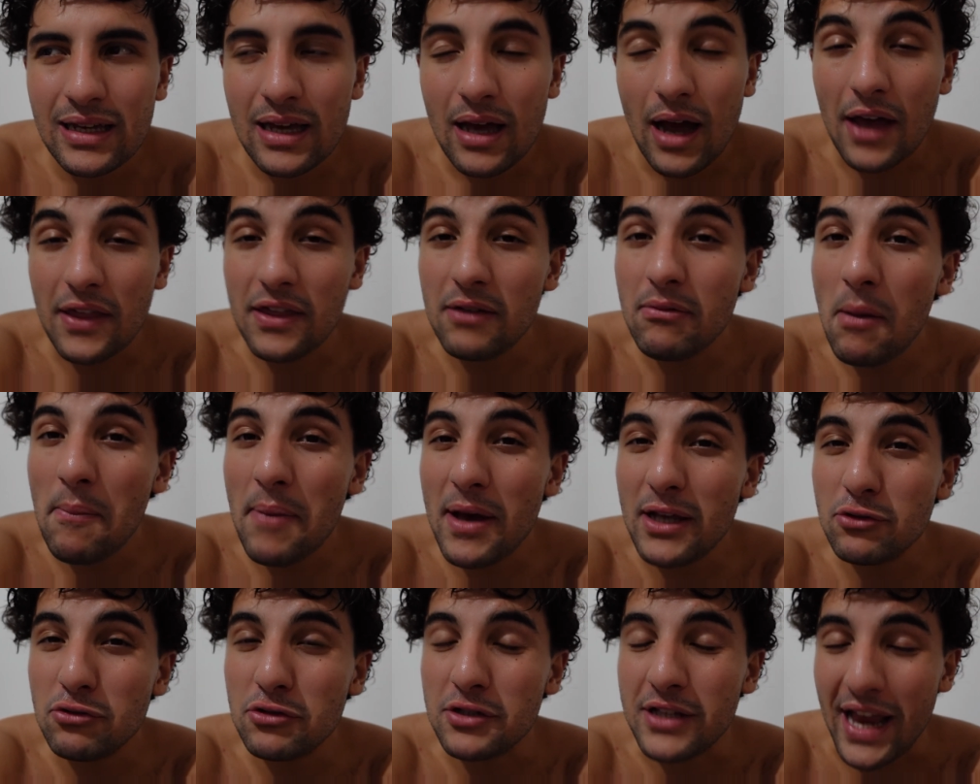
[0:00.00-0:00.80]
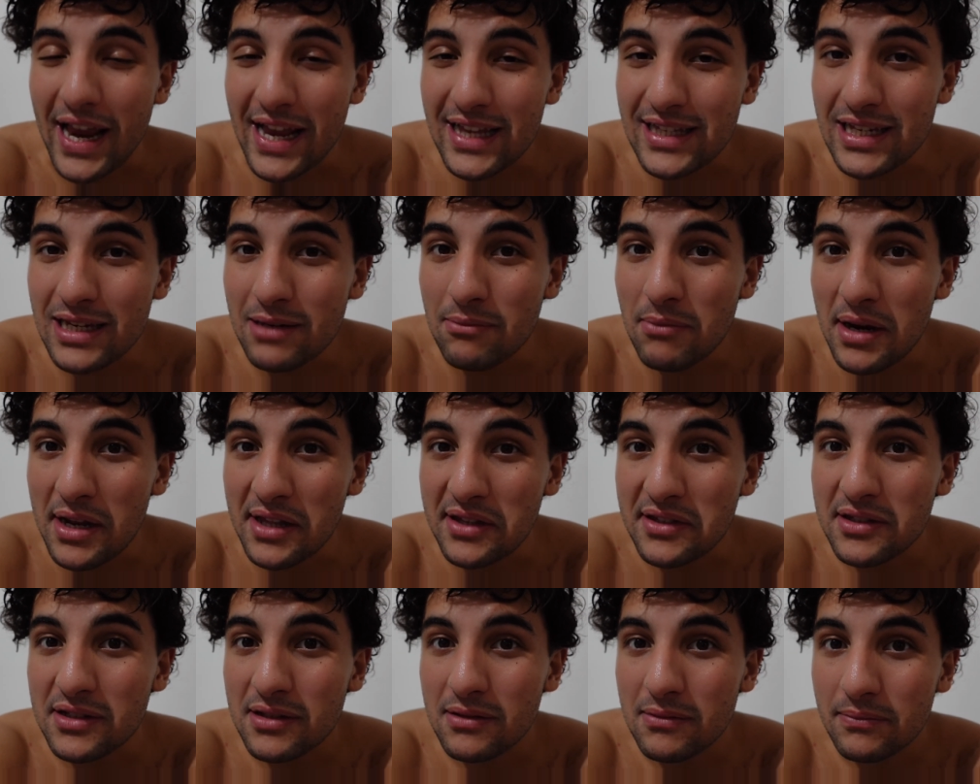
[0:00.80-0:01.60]
I think my best was 18
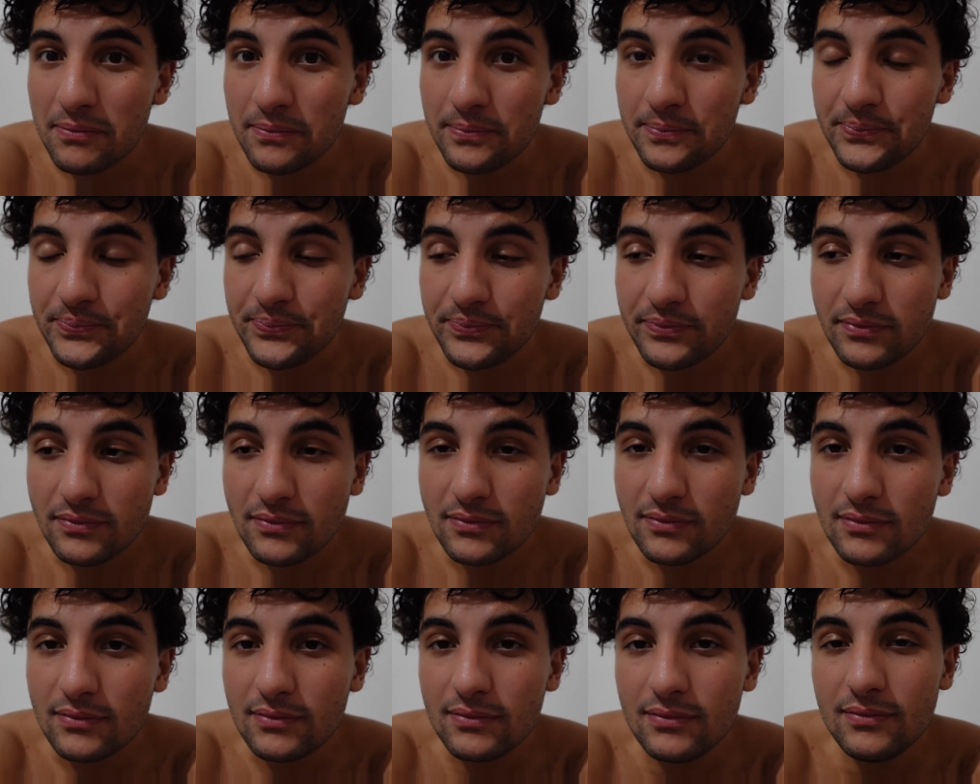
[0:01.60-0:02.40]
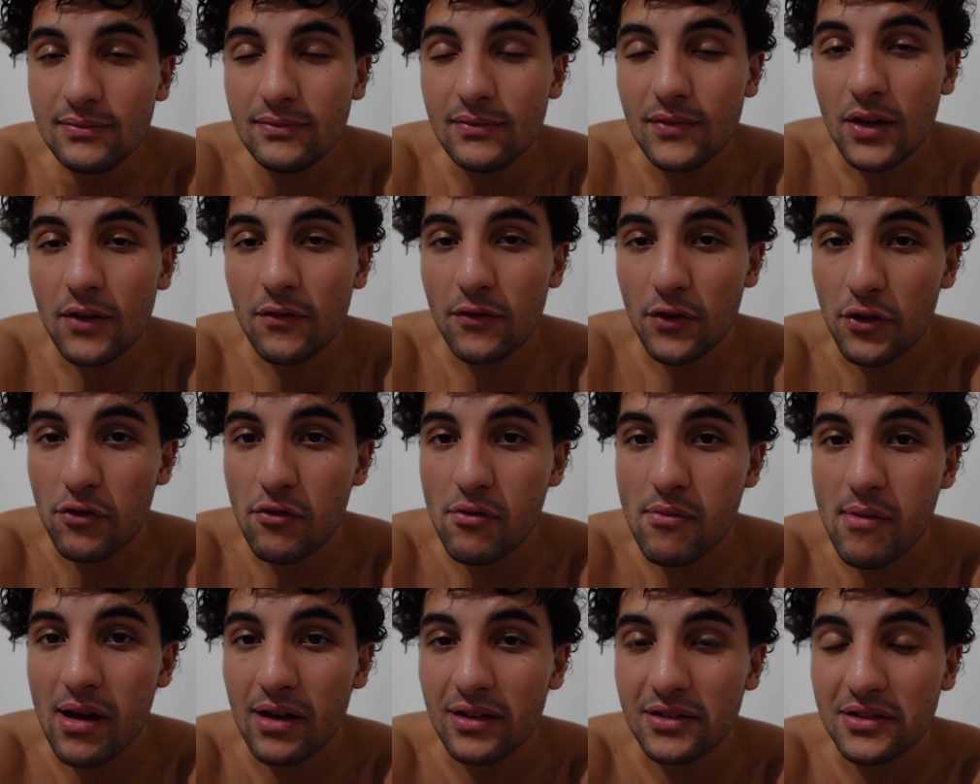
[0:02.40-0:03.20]
minutes for 3
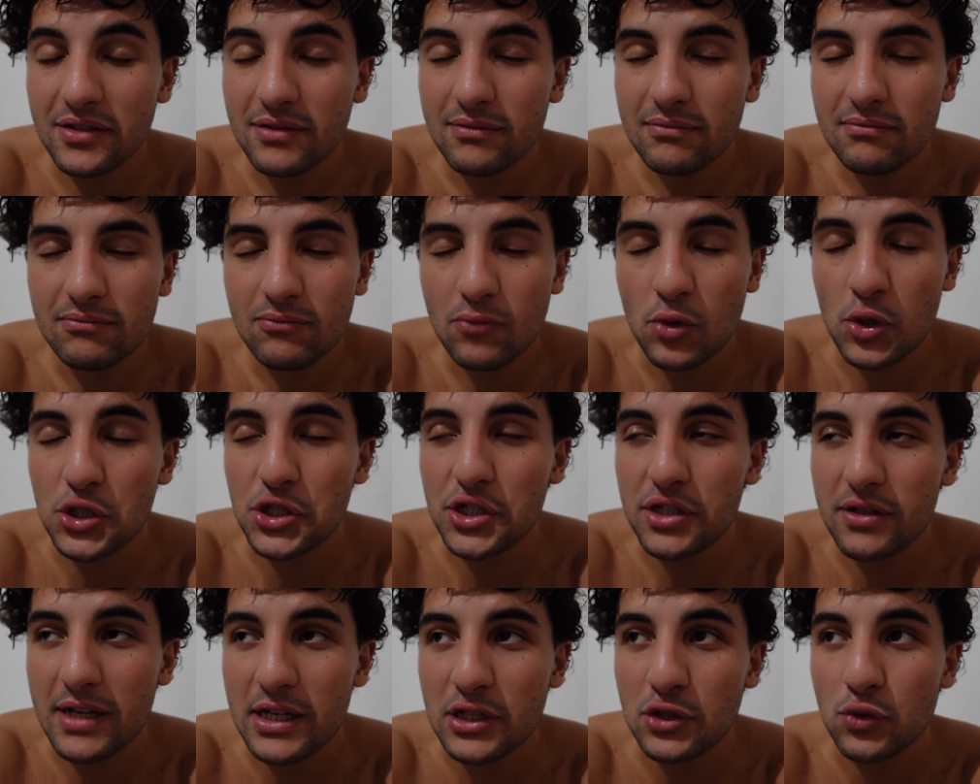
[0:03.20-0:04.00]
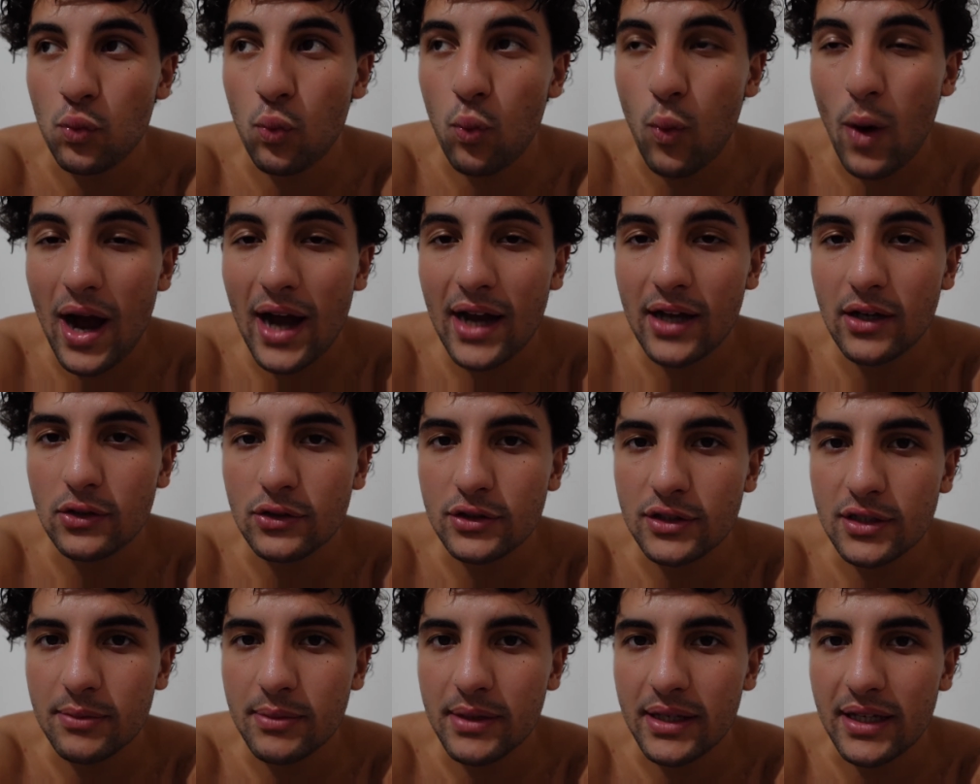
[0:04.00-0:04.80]
miles, which is
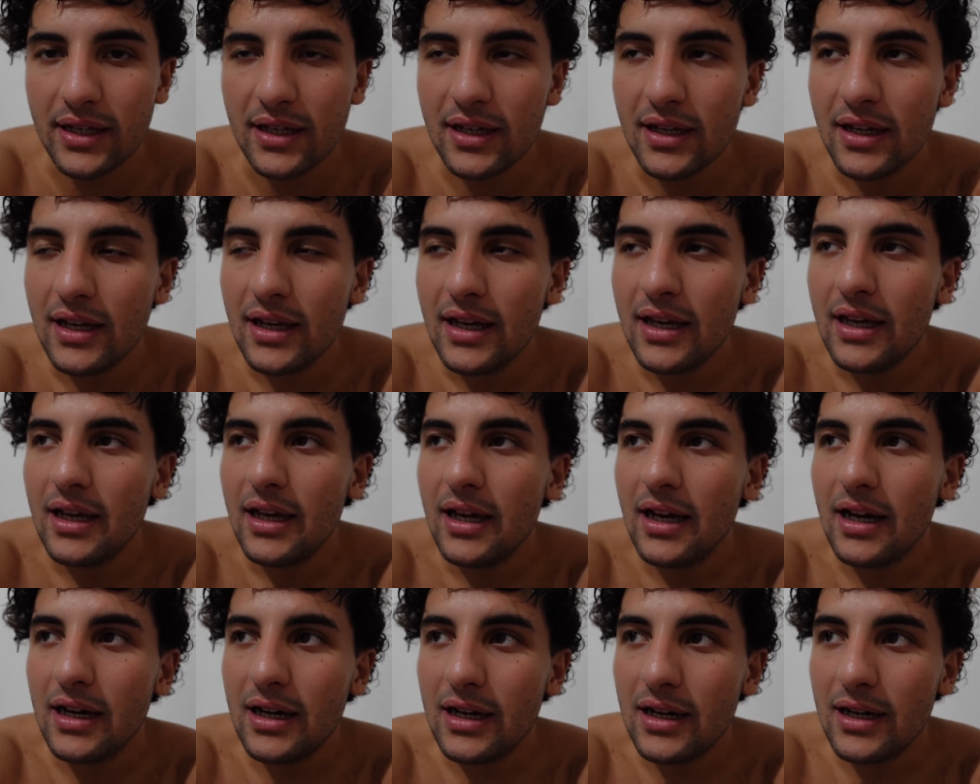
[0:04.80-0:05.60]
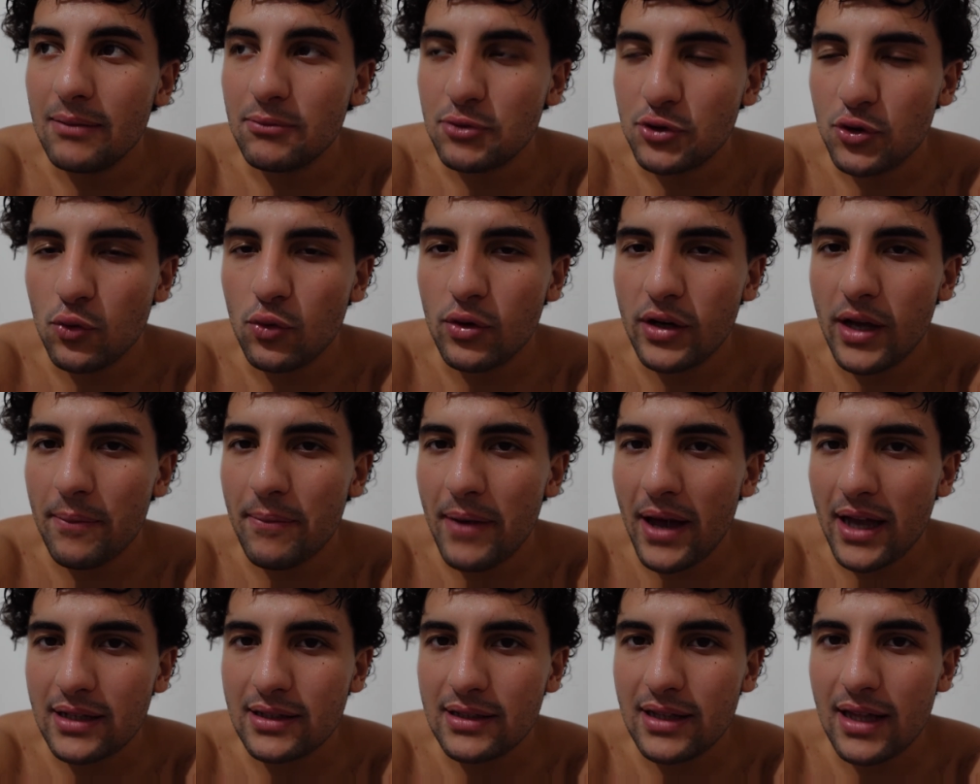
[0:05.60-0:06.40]
wild to me. So we'll get
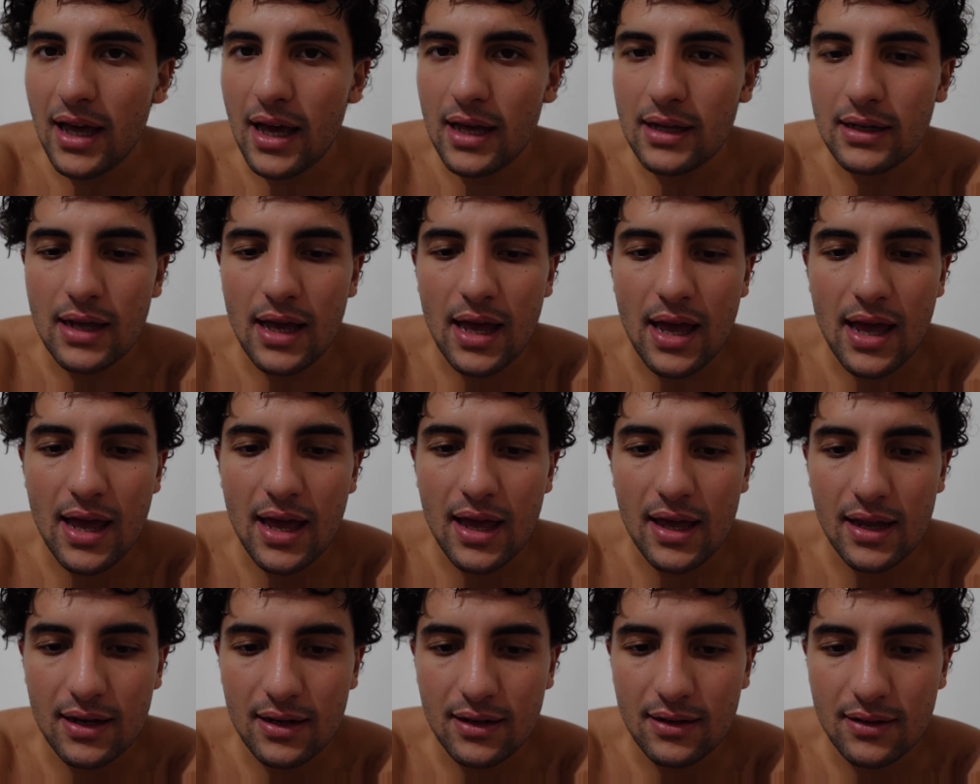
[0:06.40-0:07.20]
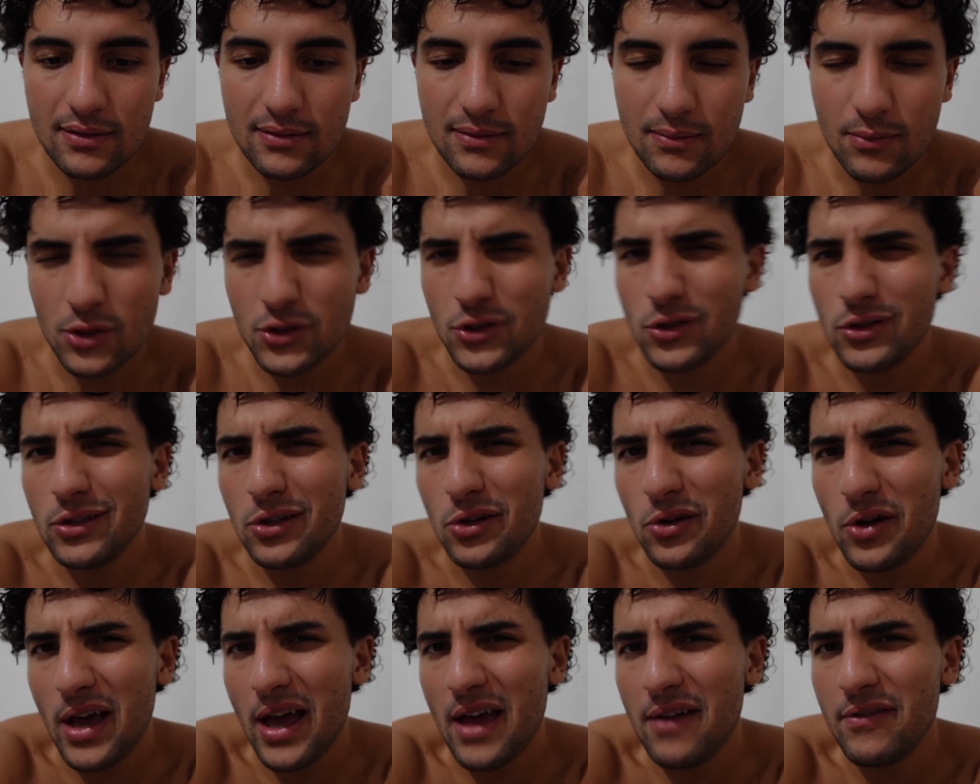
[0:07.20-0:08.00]
back to that. And I'm also a
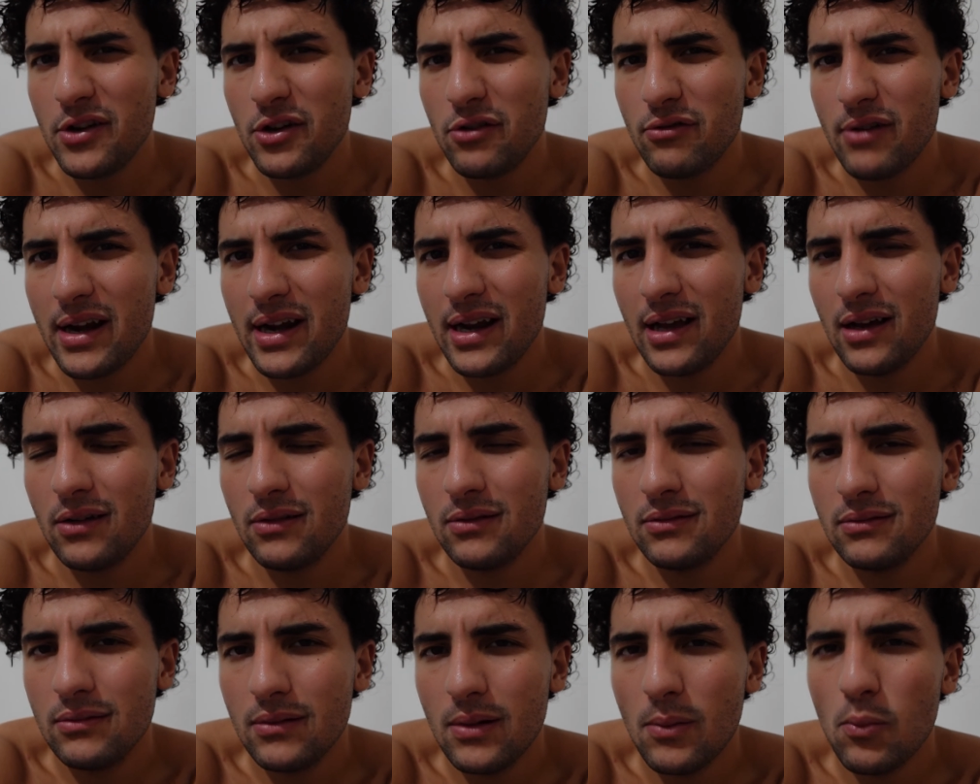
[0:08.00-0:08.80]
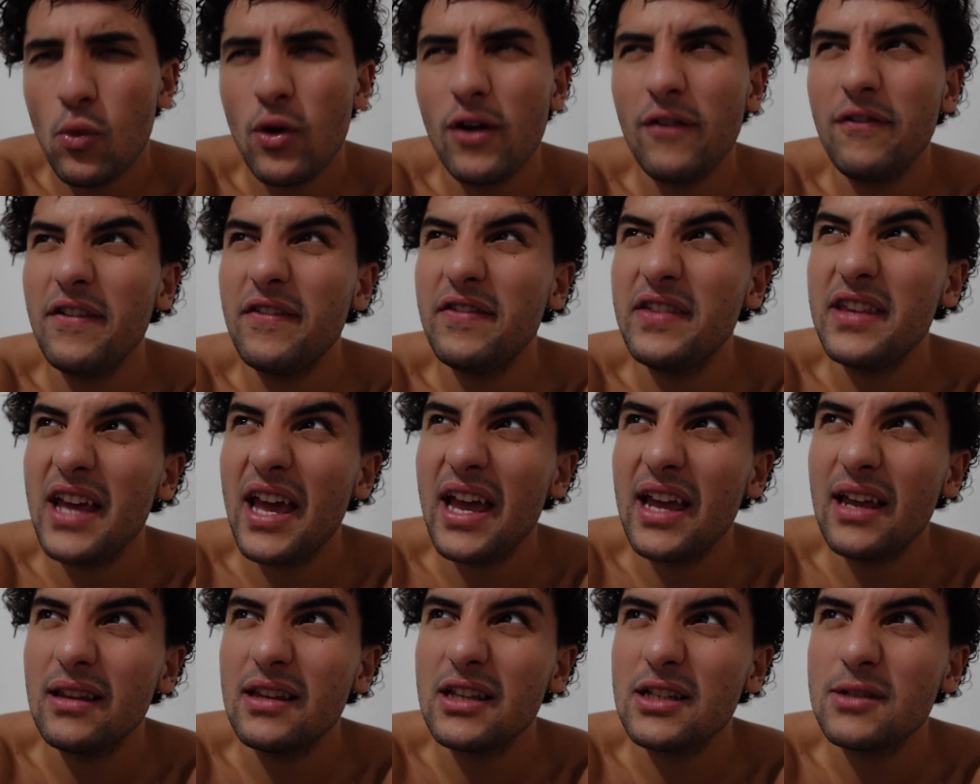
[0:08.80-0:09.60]
little heavier right now. I'm
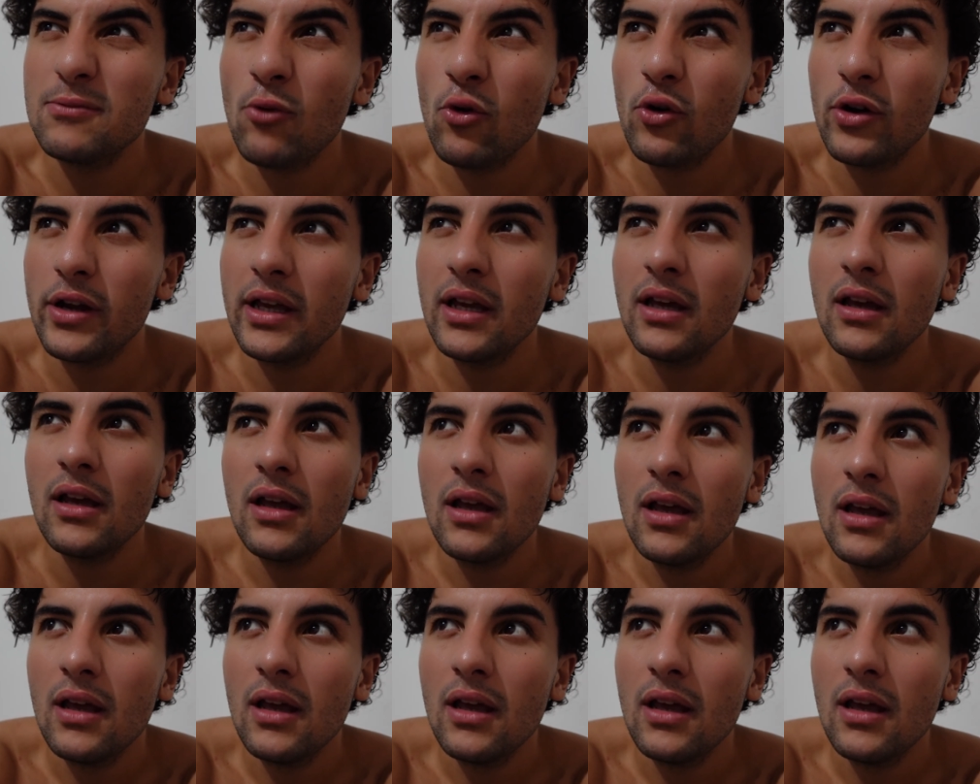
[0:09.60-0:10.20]
158 this morning.